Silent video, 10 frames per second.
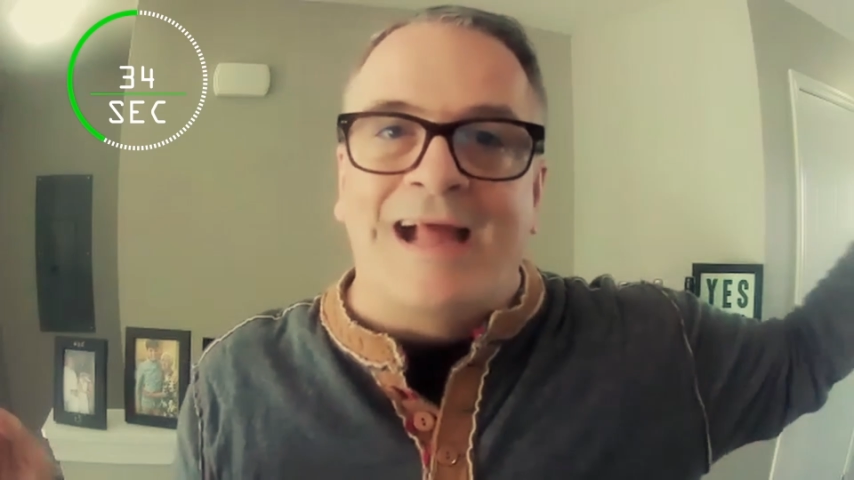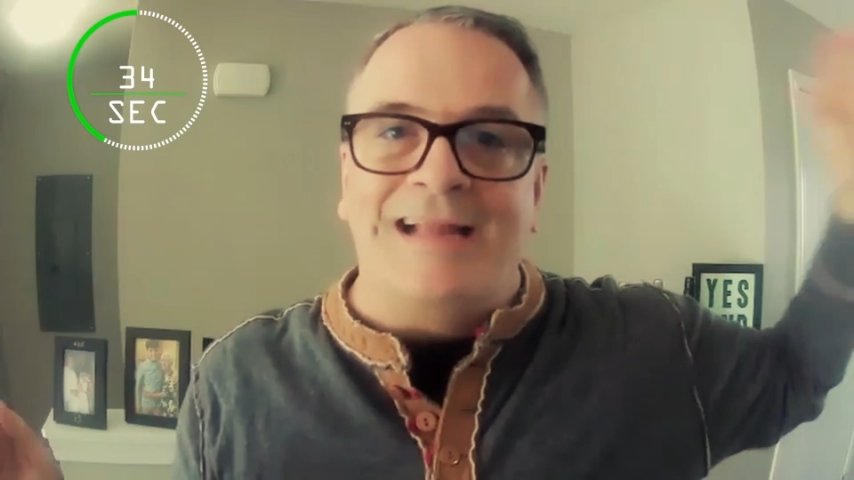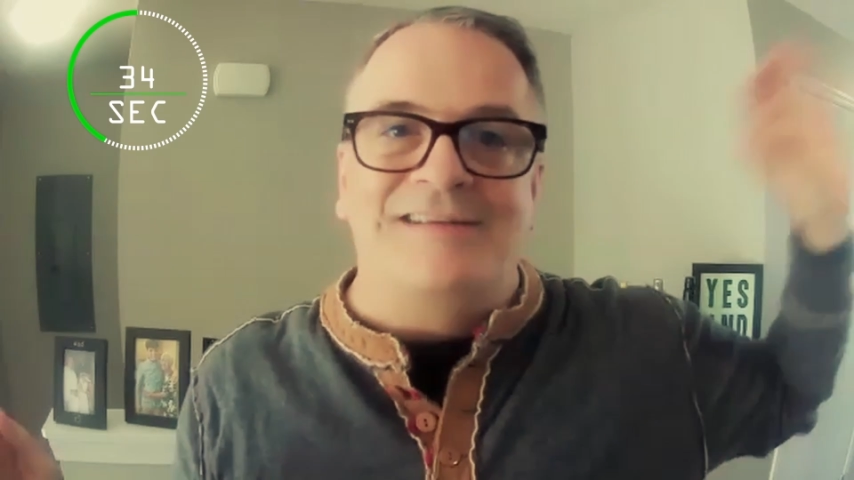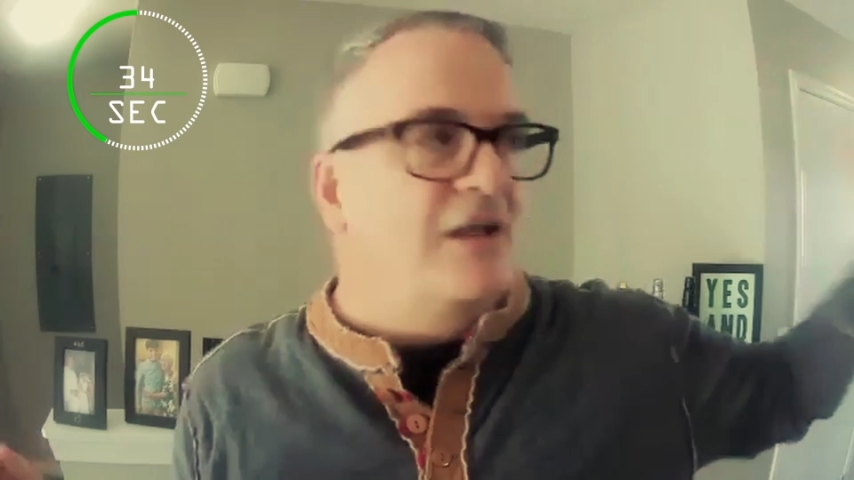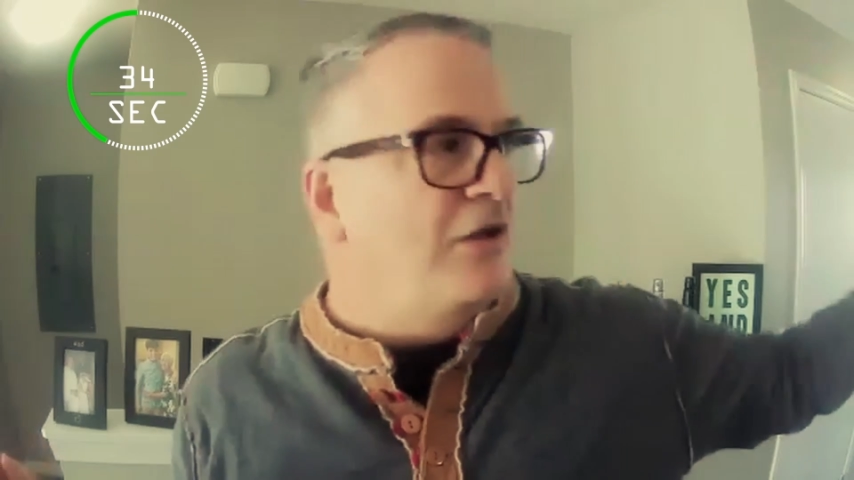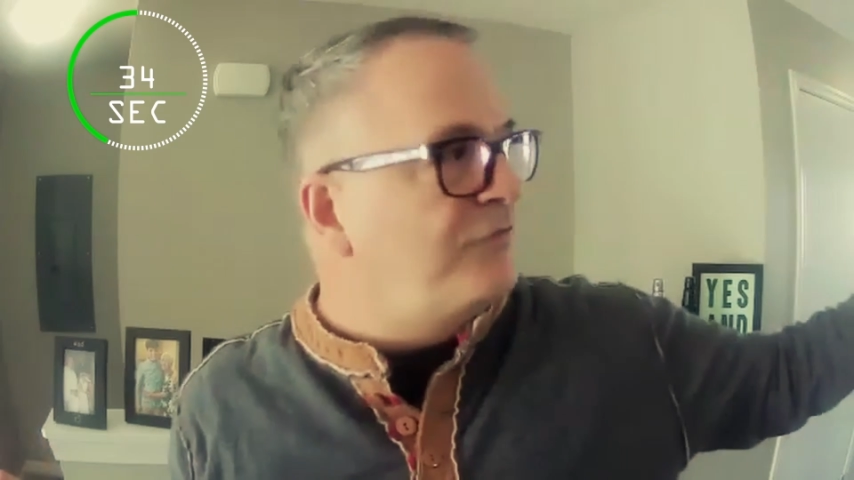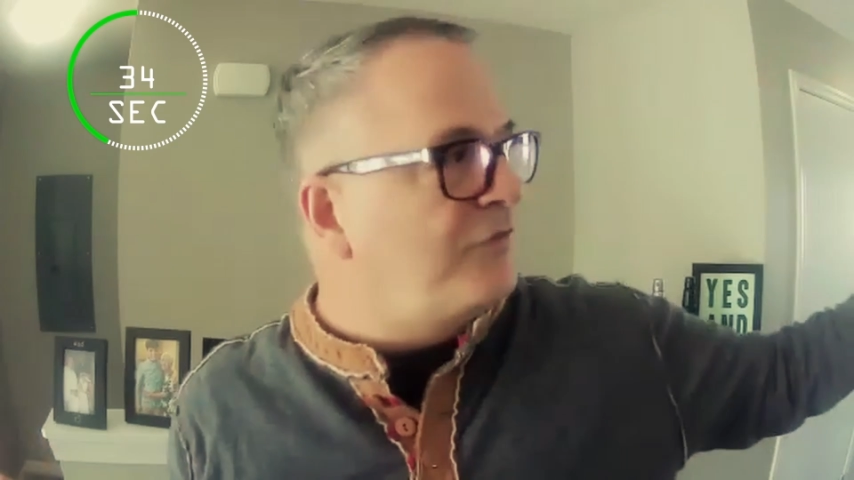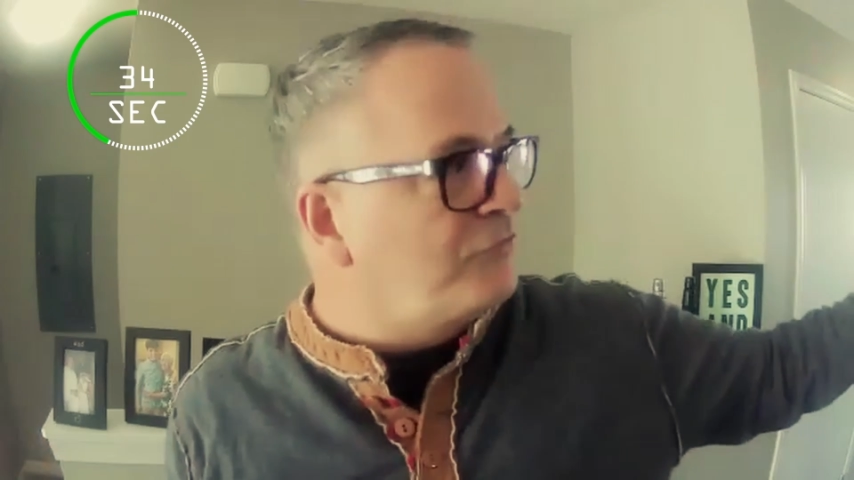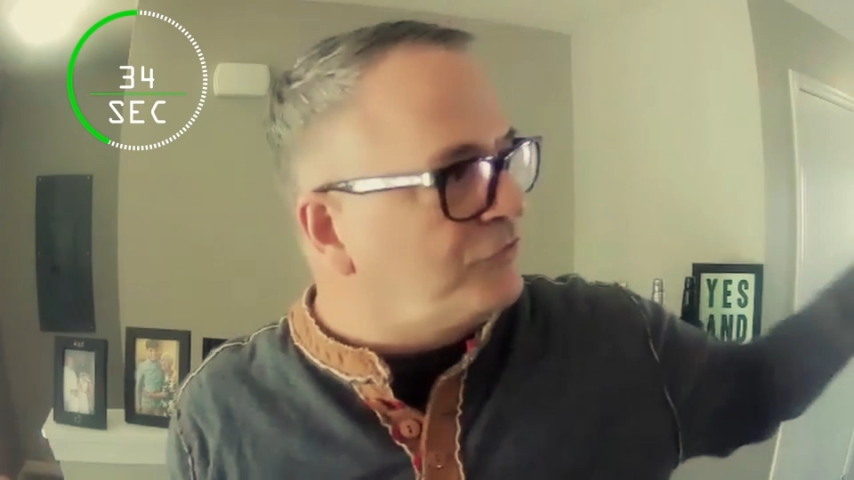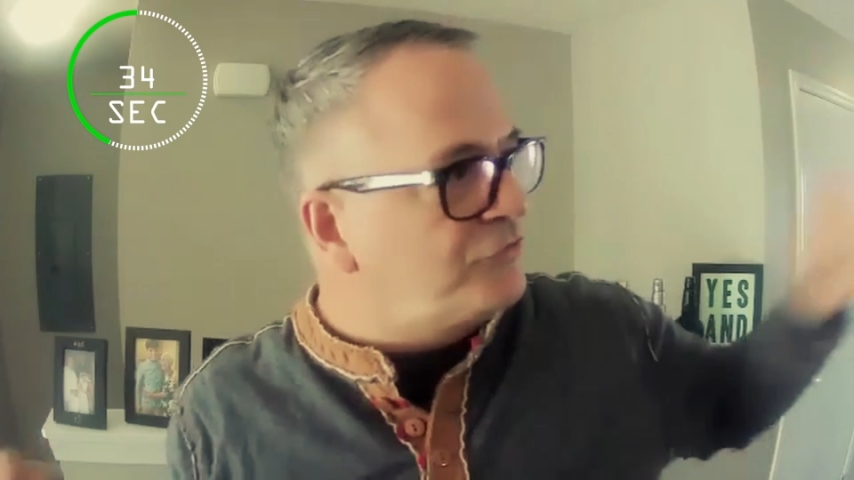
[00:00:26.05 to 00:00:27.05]
a
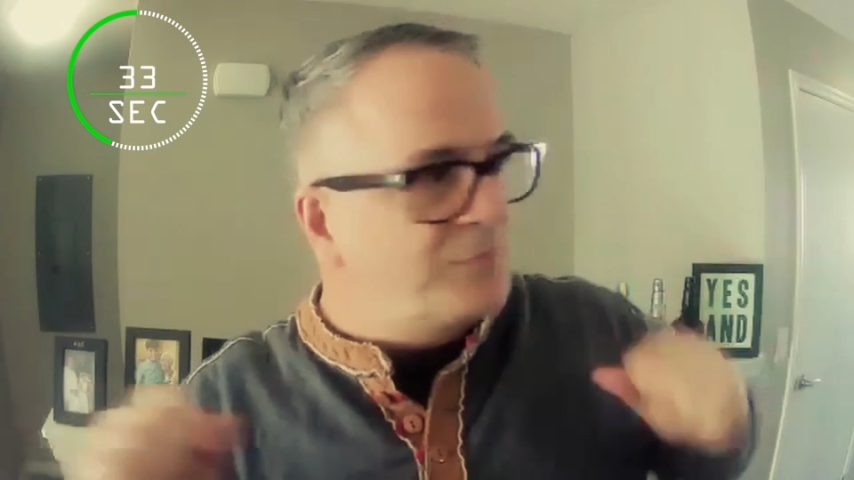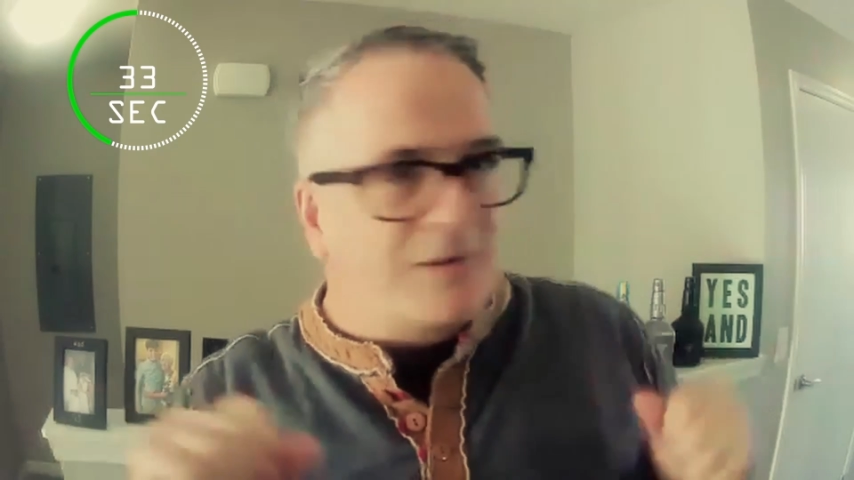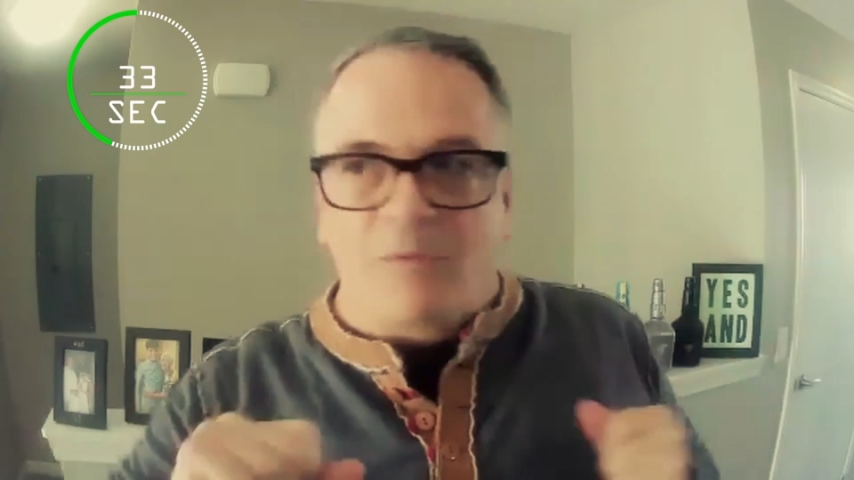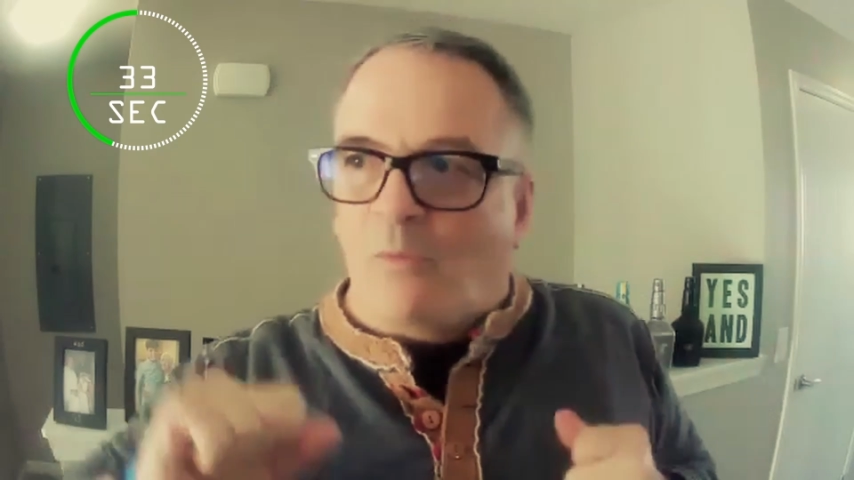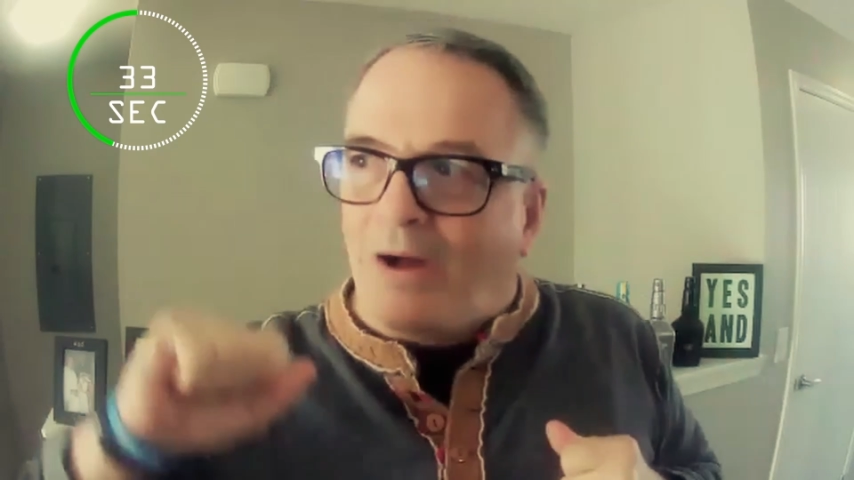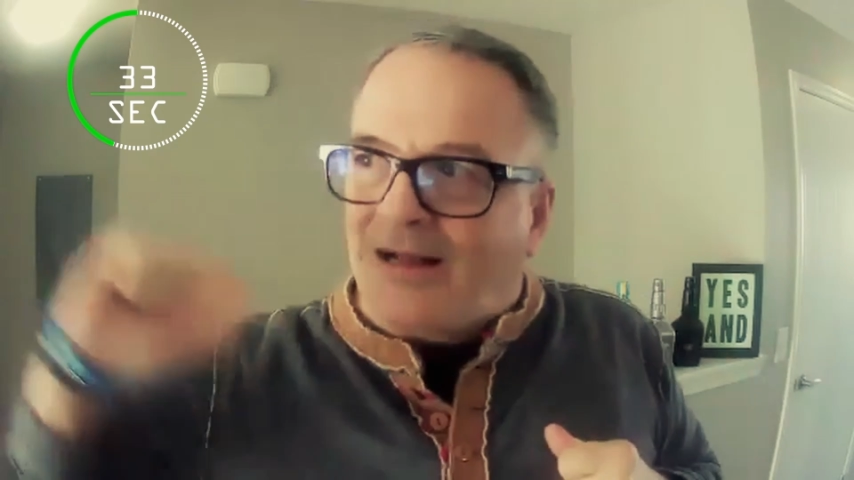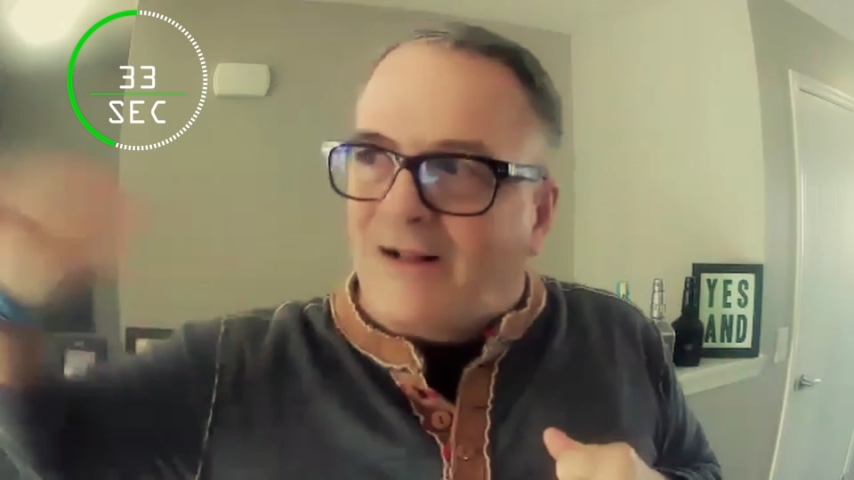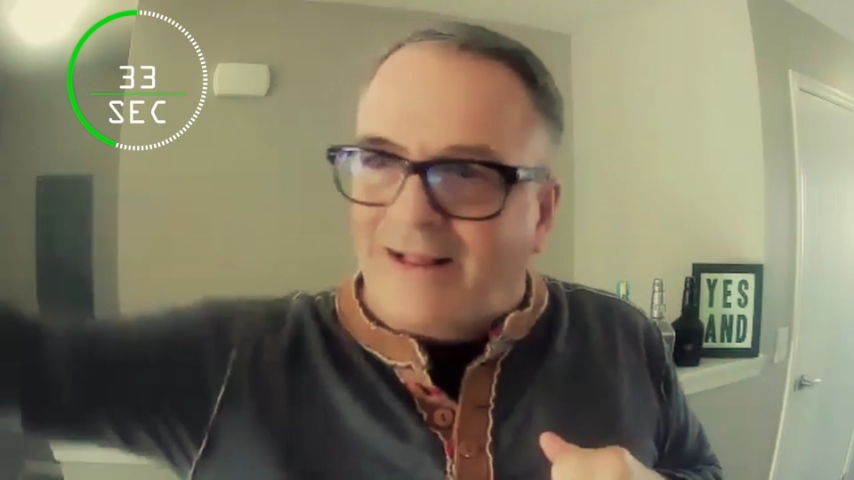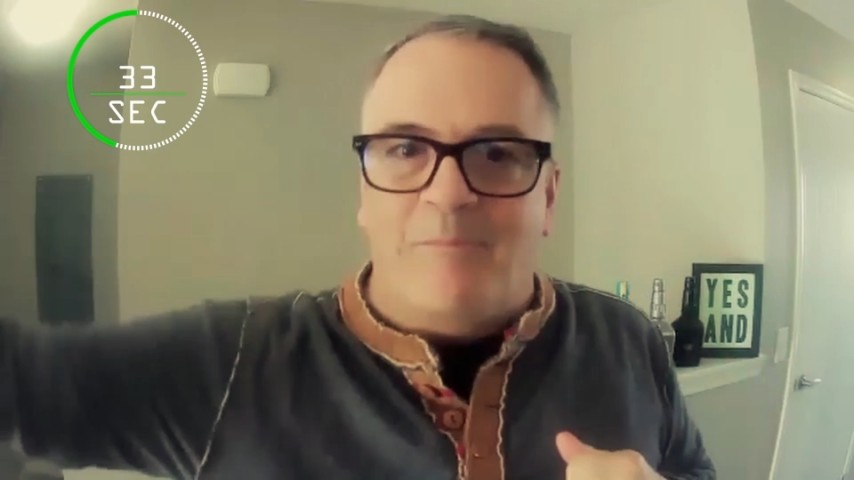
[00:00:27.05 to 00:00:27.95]
telephone used to be able to walk like